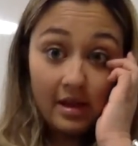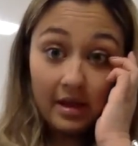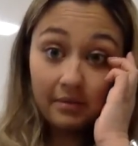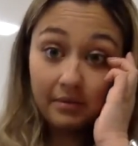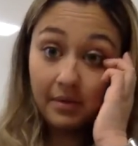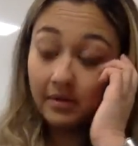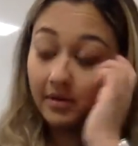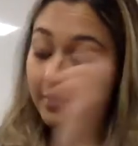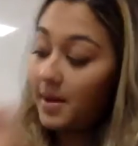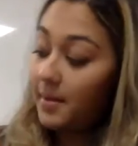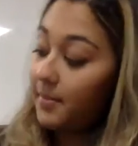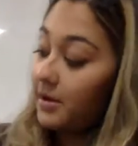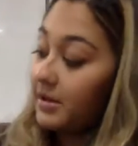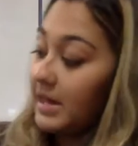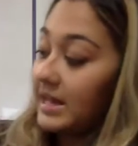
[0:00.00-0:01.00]
And we
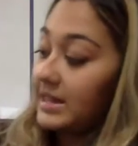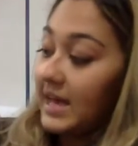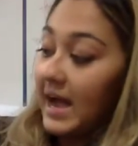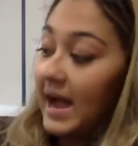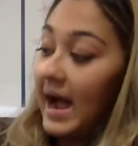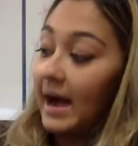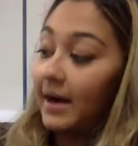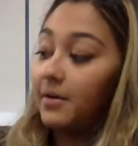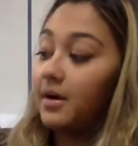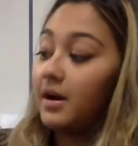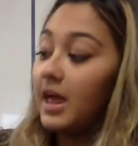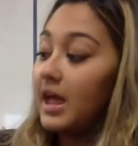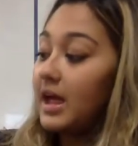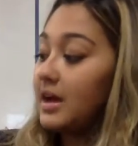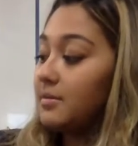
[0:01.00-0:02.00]
remember that that hour
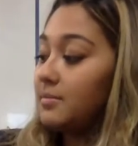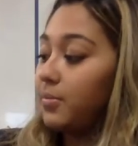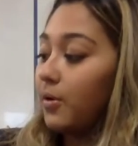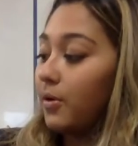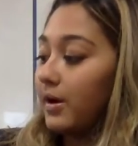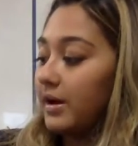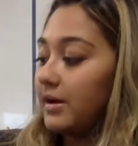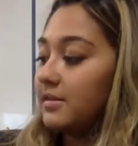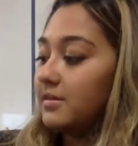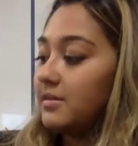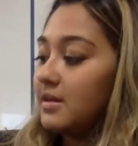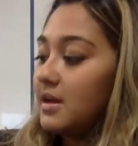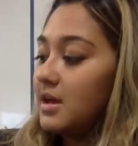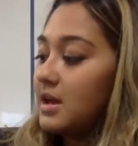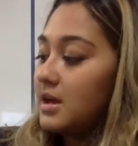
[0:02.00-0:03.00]
hand
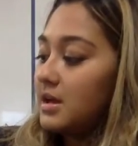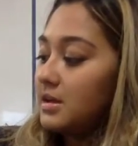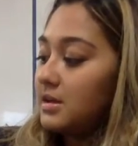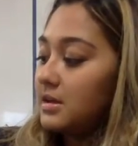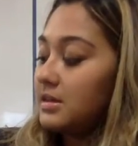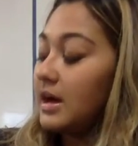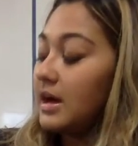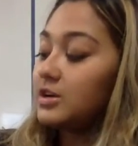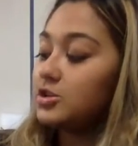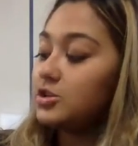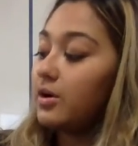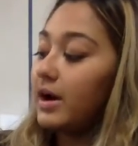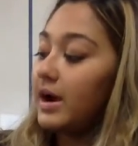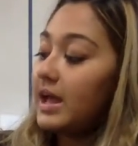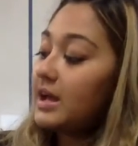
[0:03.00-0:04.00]
points, that
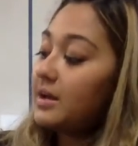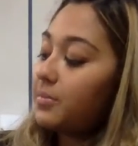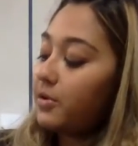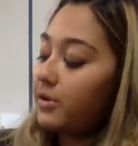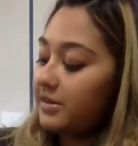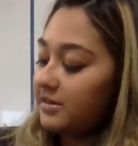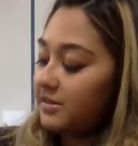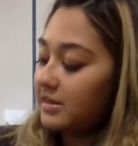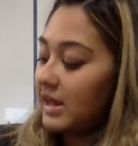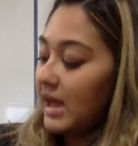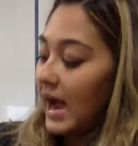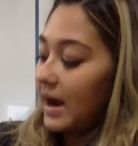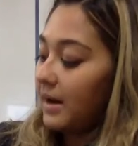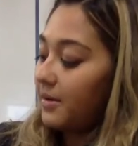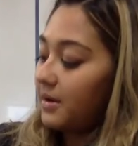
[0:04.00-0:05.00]
short hand points to the
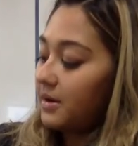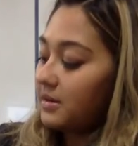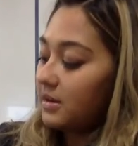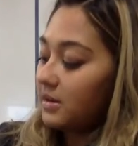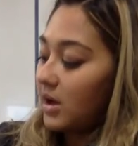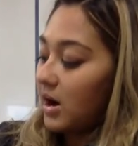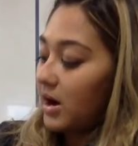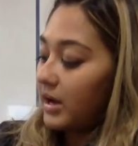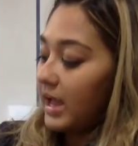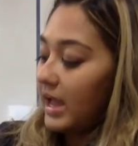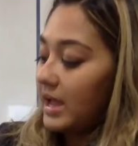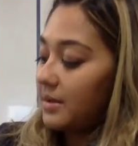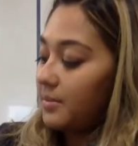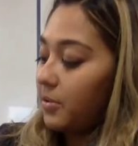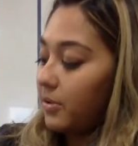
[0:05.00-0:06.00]
hour and the long
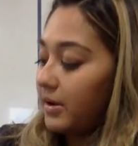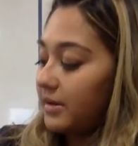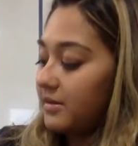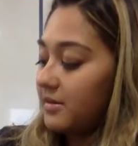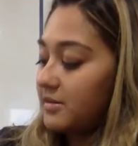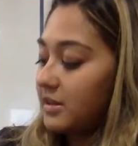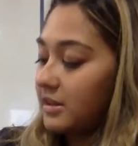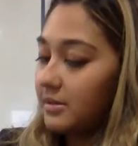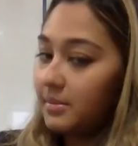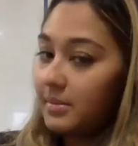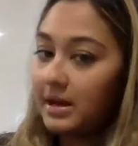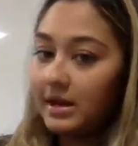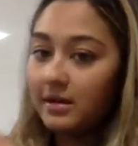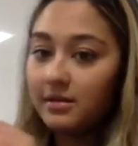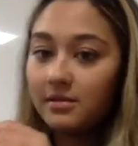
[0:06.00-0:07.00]
hand points to the
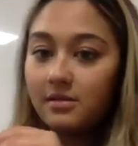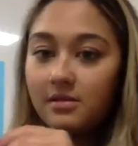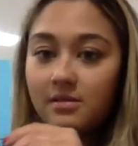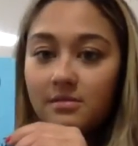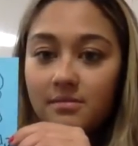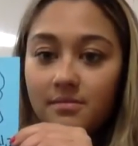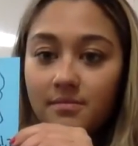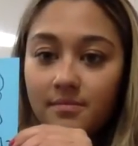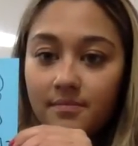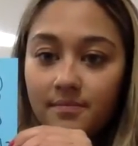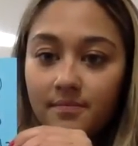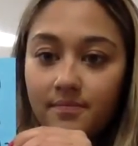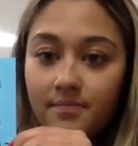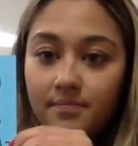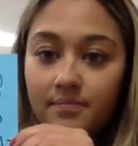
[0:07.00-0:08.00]
minutes.
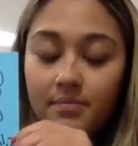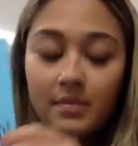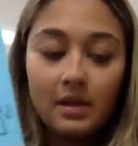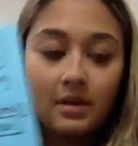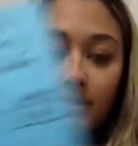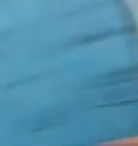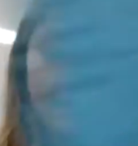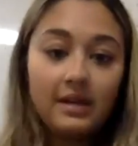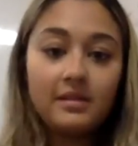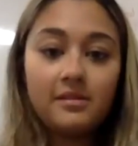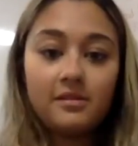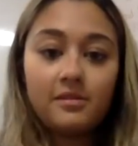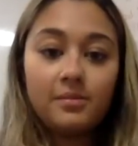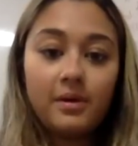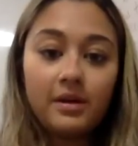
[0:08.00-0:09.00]
Okay,
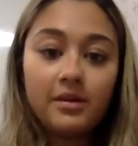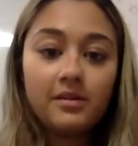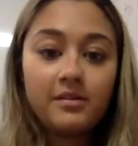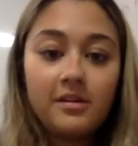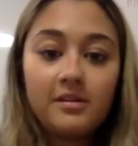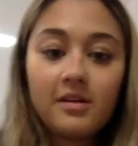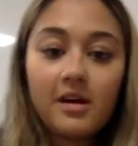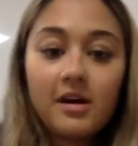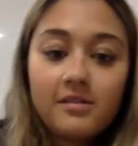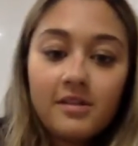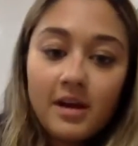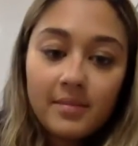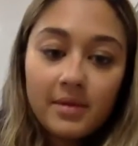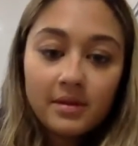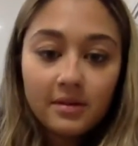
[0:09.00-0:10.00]
this is what your seesaw
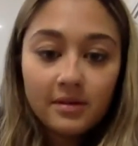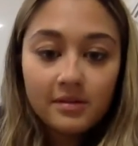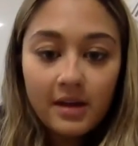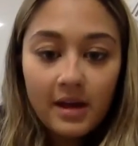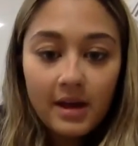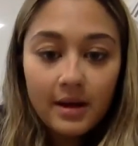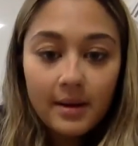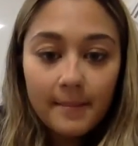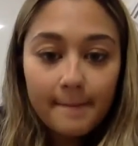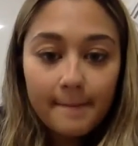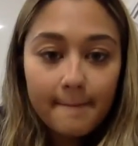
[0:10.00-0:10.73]
assignment looks like.